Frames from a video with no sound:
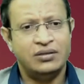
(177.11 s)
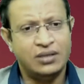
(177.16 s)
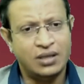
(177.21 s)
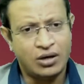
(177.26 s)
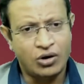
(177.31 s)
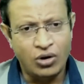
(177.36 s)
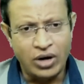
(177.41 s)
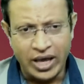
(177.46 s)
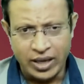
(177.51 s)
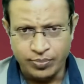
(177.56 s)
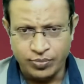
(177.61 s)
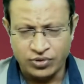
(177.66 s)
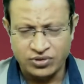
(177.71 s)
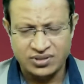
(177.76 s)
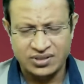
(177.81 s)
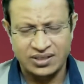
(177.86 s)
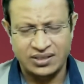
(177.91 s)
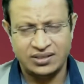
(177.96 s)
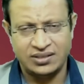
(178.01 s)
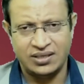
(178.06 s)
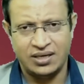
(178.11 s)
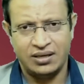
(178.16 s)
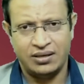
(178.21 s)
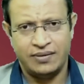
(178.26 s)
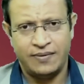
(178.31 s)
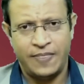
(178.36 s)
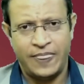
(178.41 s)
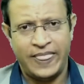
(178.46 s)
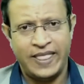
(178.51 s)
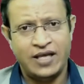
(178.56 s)
they're all hypoesthesia.
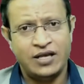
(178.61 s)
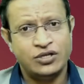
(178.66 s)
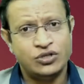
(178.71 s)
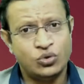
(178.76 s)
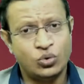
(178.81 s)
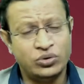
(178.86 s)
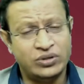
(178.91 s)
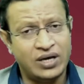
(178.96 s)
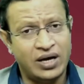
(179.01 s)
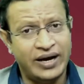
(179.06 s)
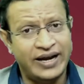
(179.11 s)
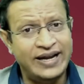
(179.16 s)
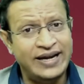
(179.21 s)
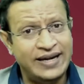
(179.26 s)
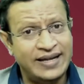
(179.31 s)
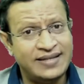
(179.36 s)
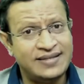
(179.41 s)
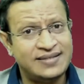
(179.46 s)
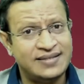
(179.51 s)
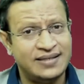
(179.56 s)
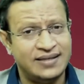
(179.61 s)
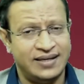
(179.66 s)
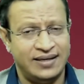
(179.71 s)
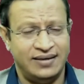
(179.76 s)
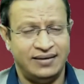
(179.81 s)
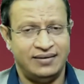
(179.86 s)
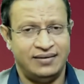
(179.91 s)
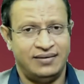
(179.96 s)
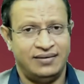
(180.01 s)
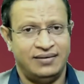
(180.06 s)
So the
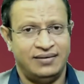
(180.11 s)
intensity,